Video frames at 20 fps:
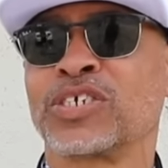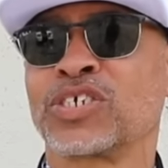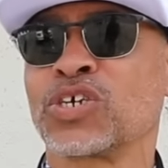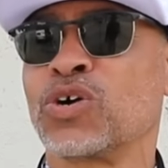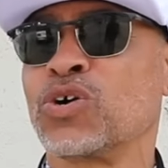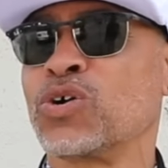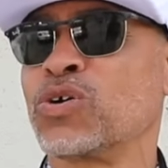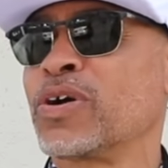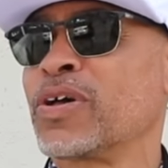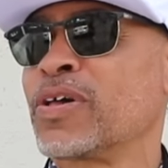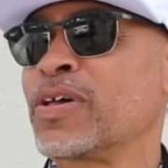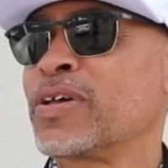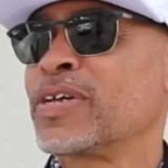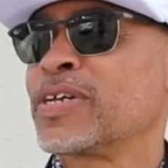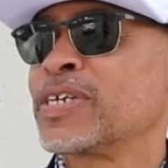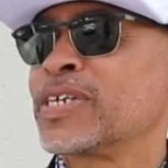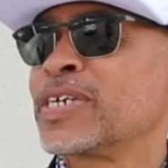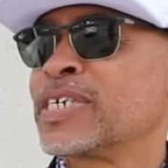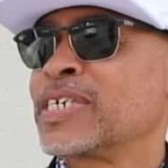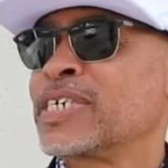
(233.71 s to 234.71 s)
So
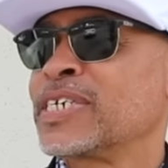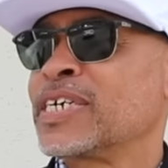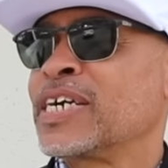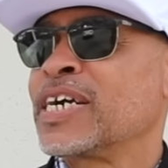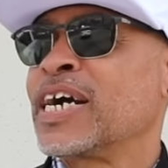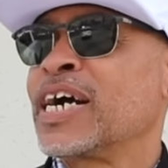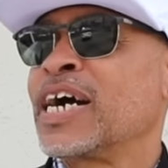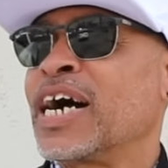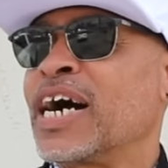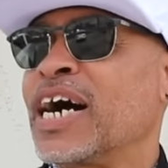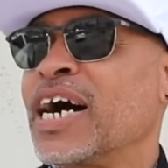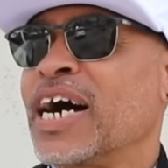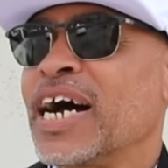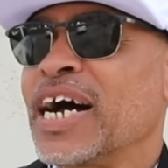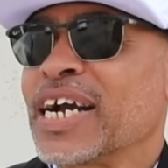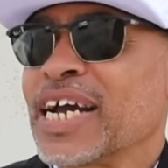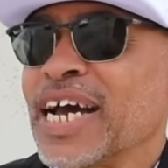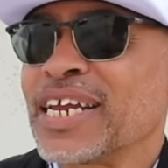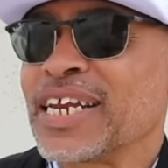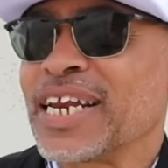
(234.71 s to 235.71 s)

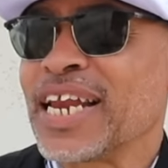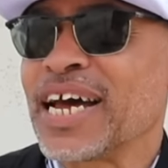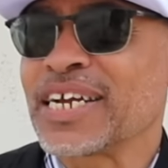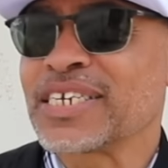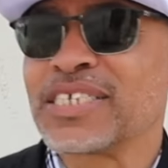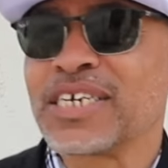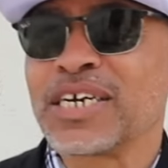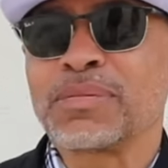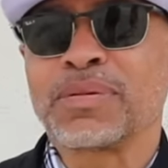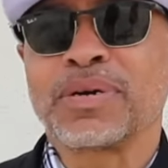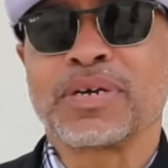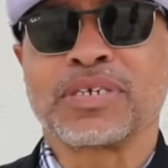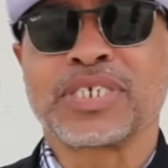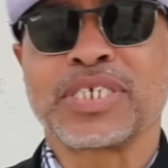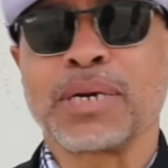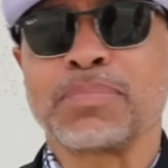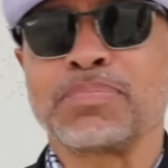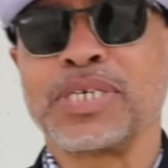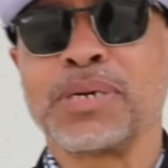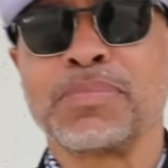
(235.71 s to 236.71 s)
I got locked up
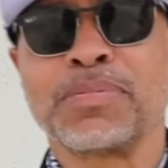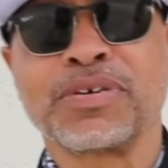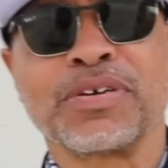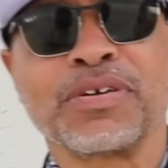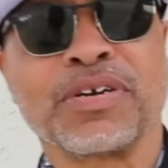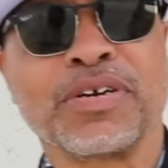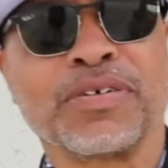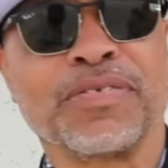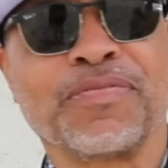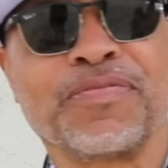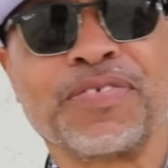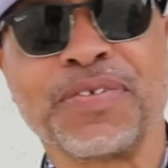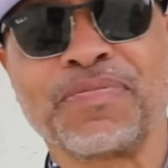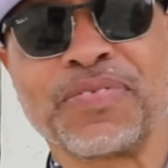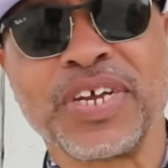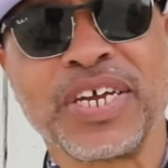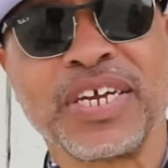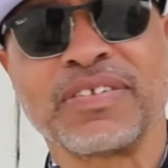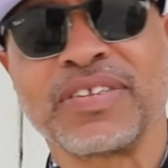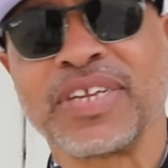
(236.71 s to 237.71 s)
September
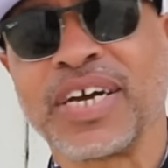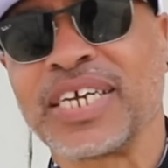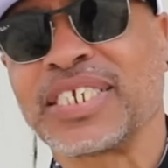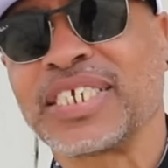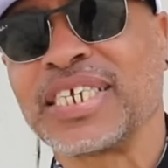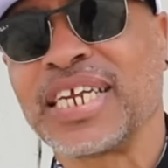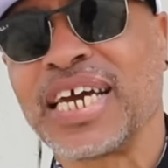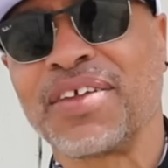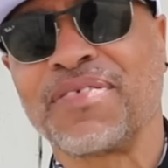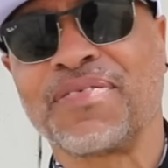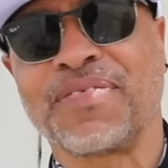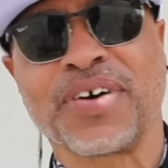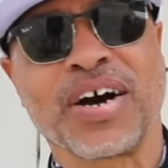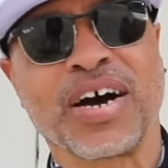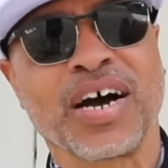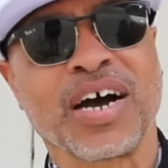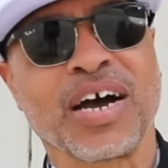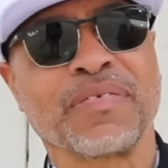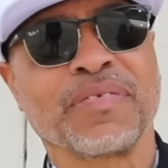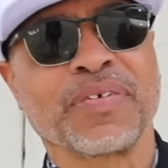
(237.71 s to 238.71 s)
15th,
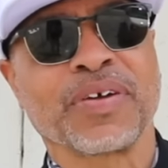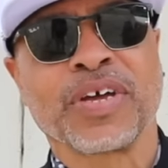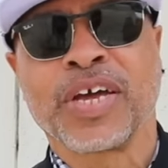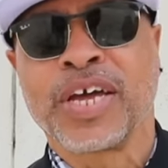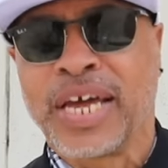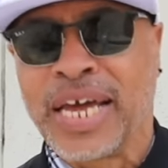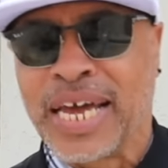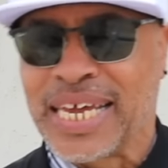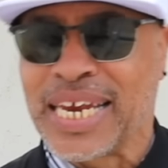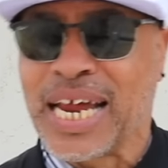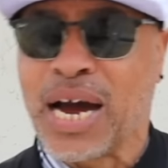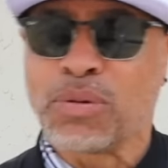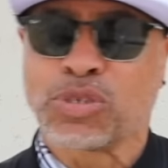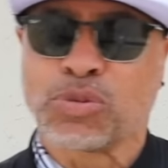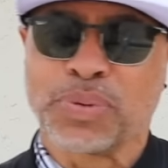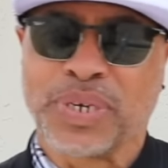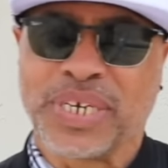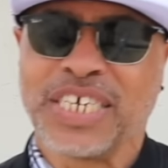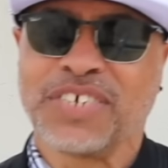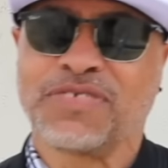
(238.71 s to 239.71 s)
1985, and I
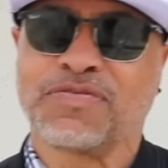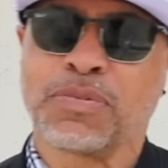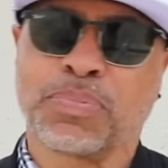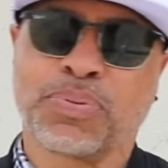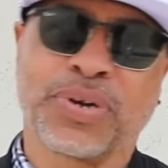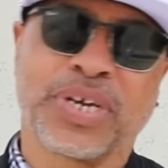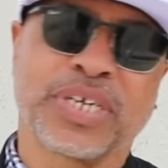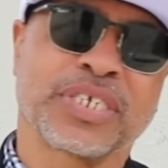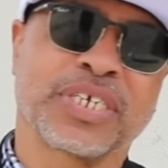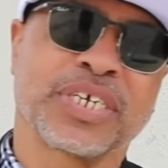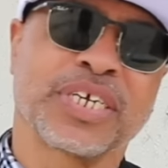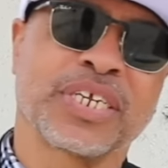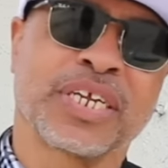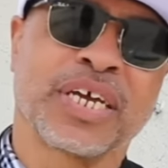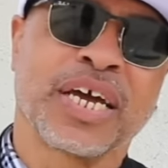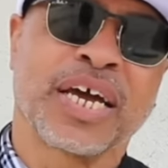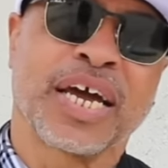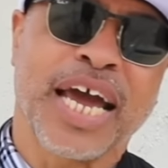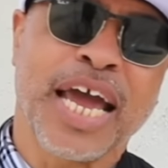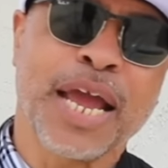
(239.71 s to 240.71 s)
was released from prison
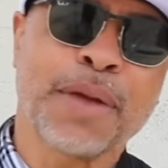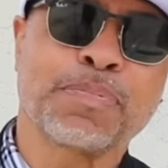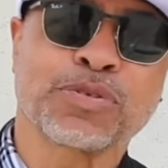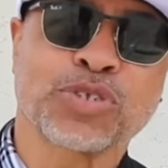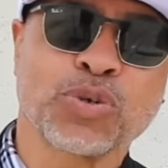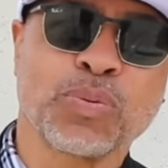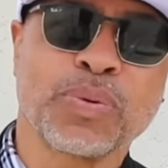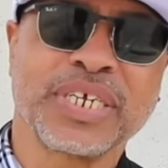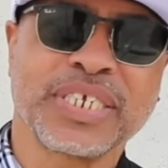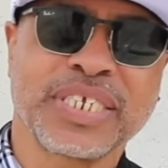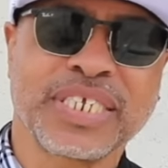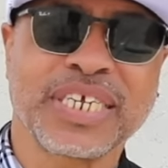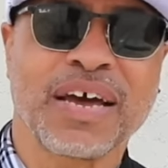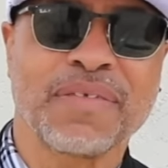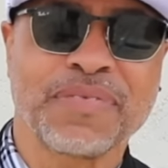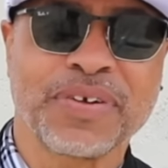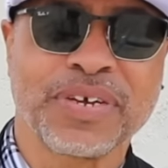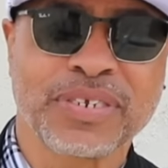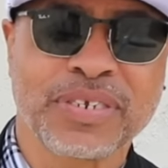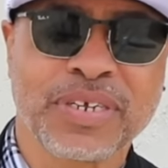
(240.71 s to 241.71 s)
April
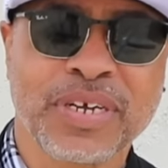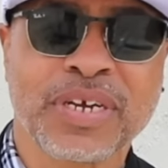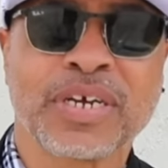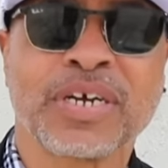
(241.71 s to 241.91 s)
27,